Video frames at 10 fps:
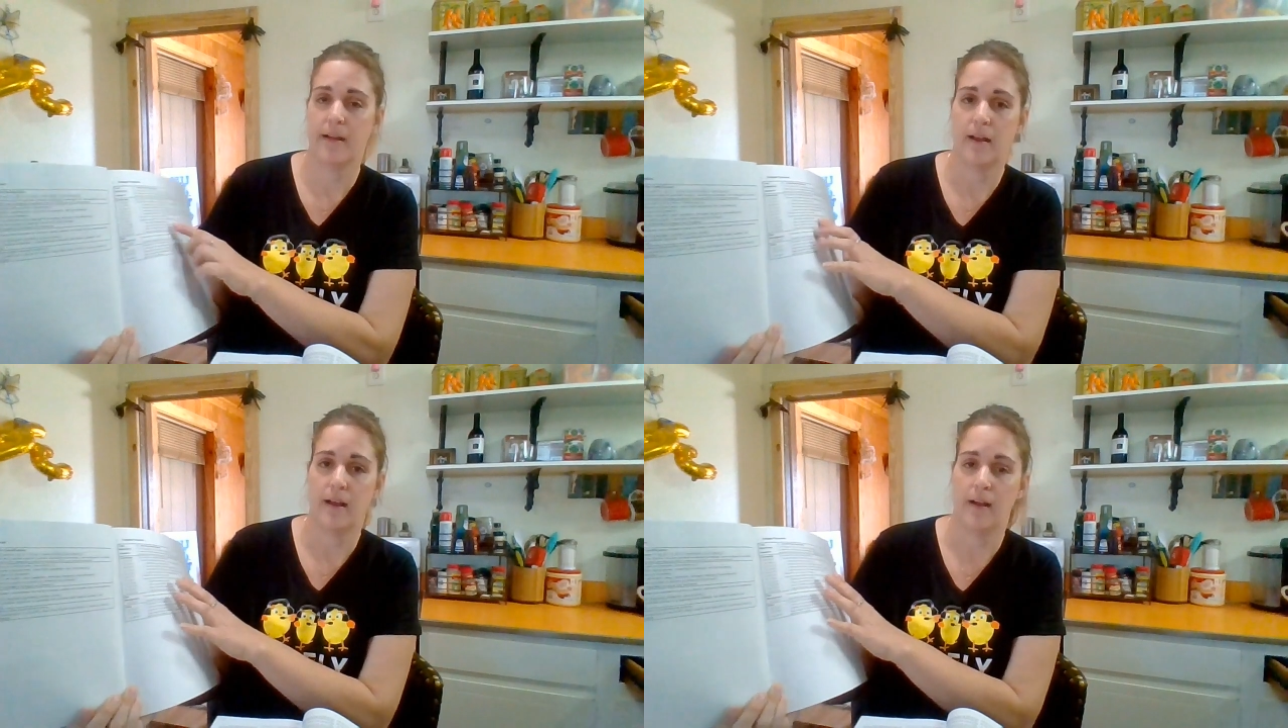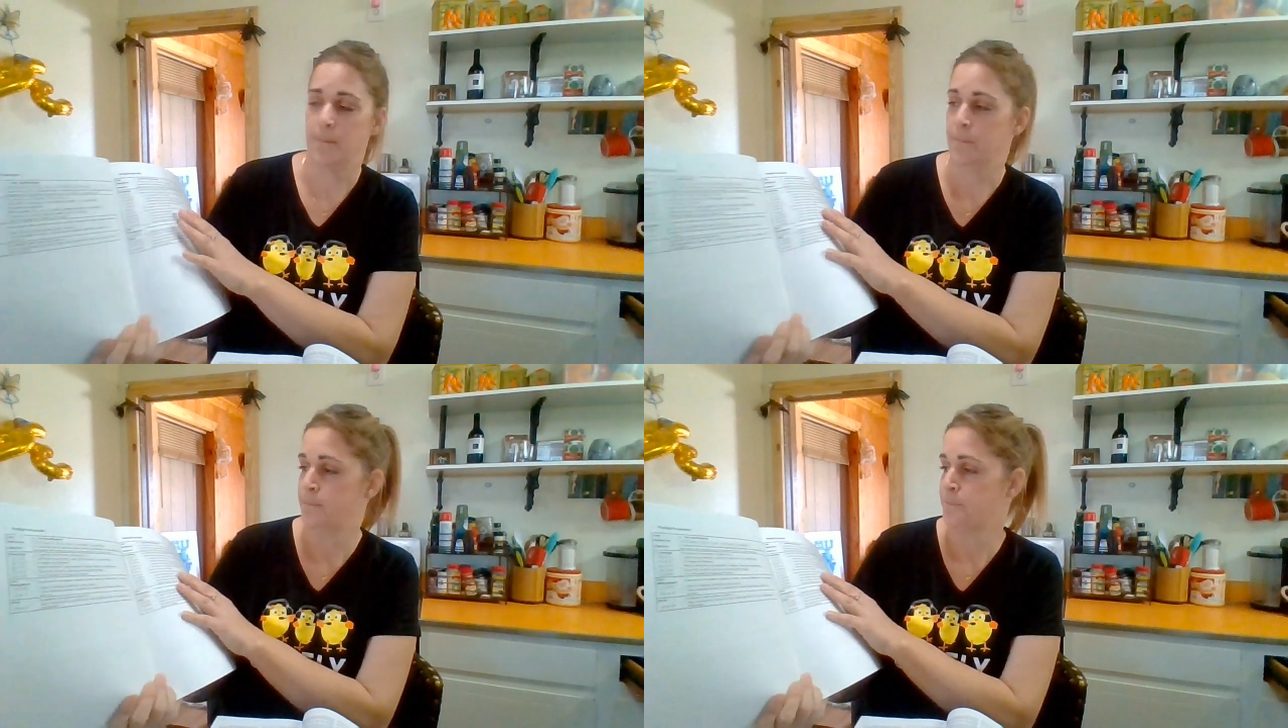
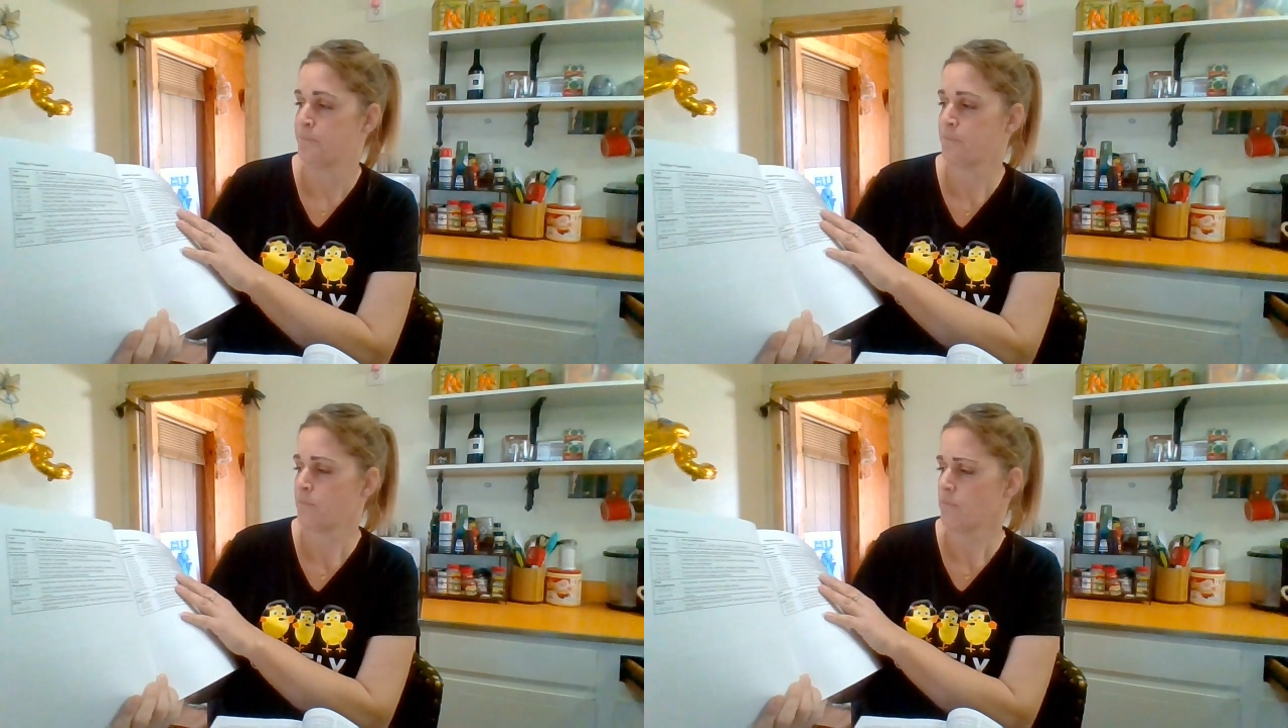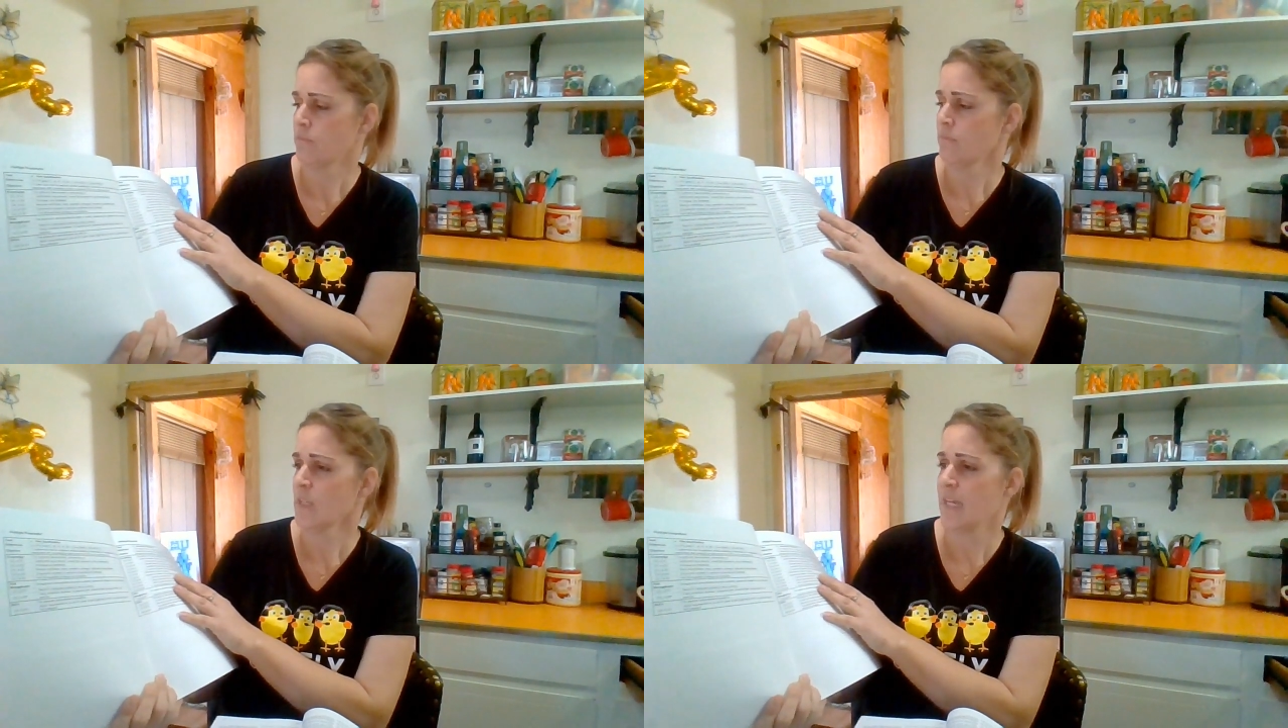
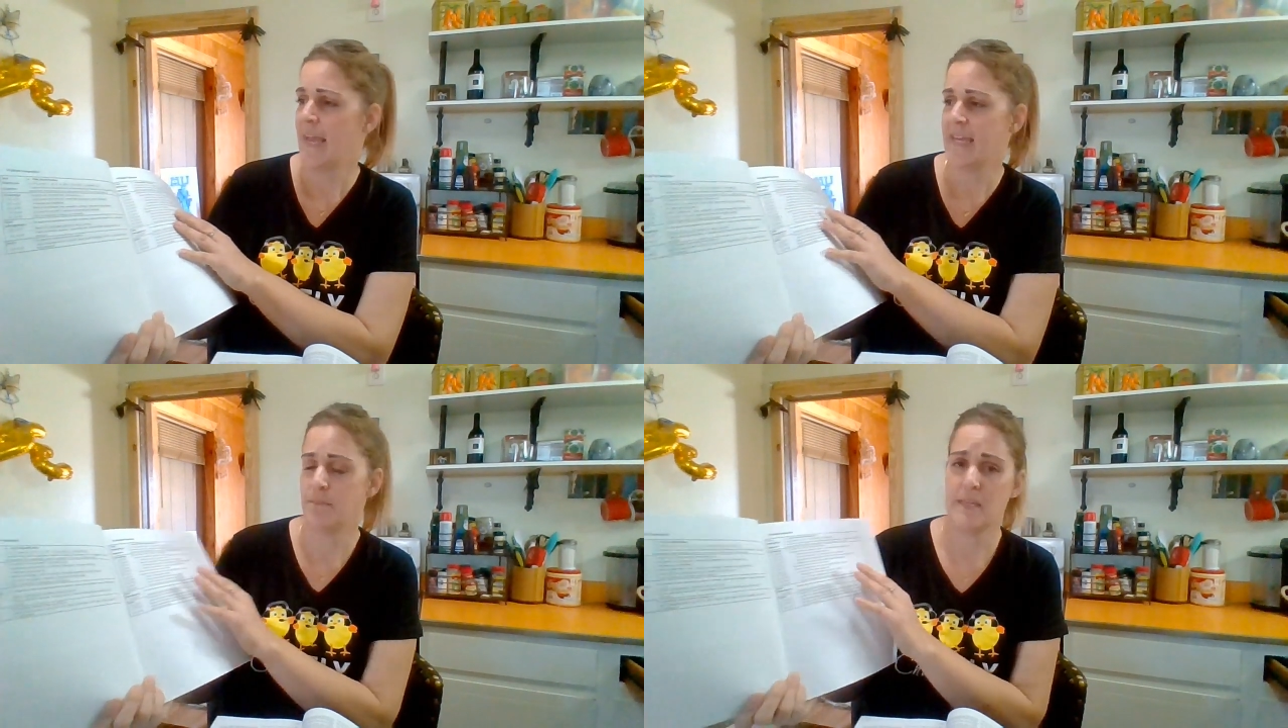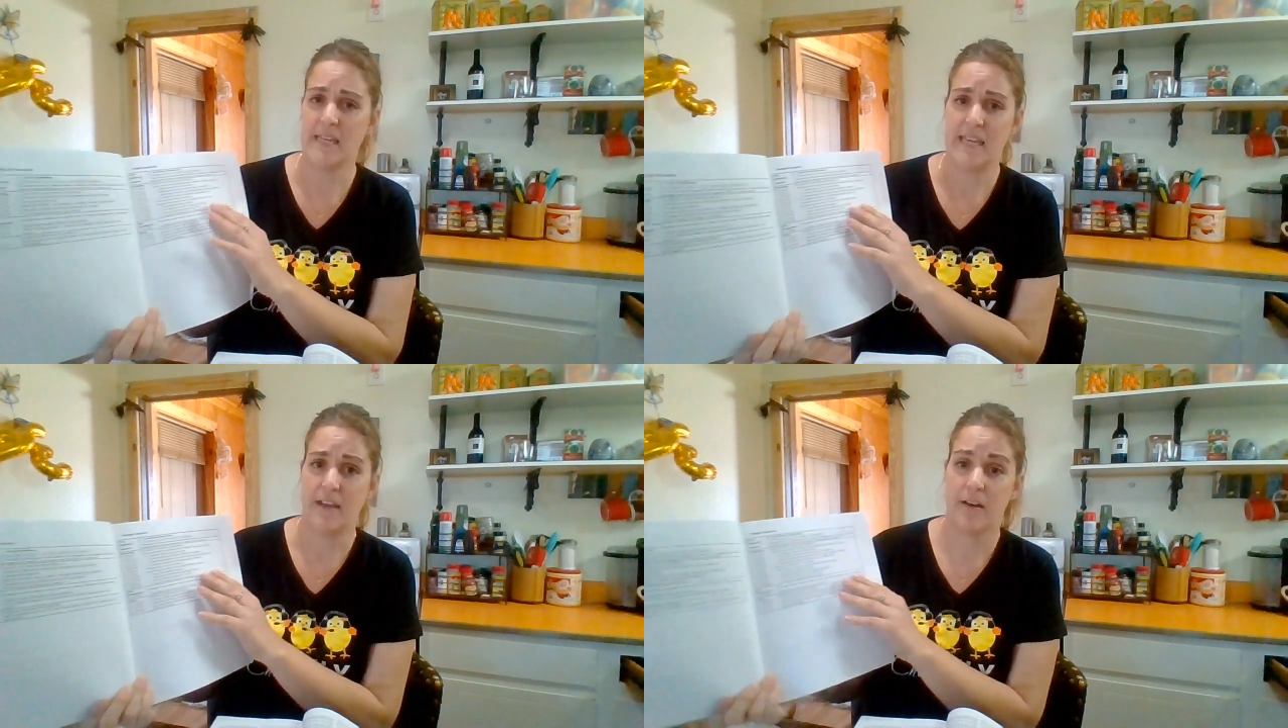A and
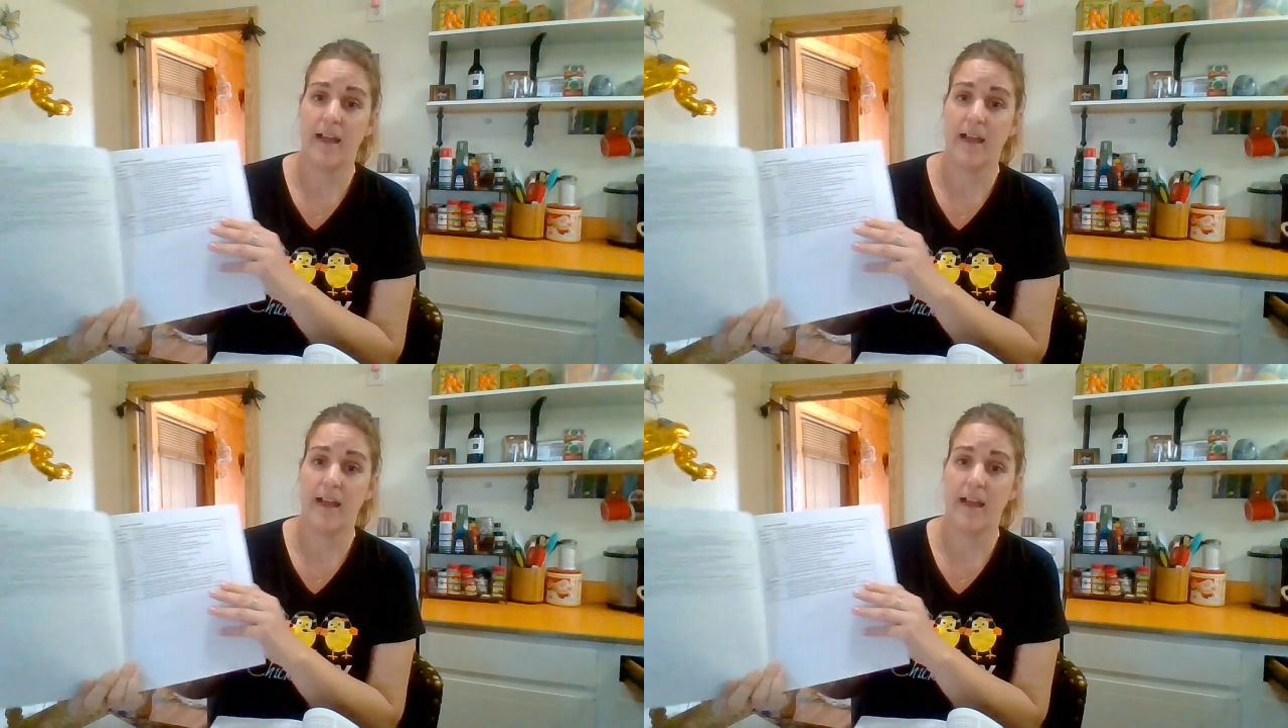B,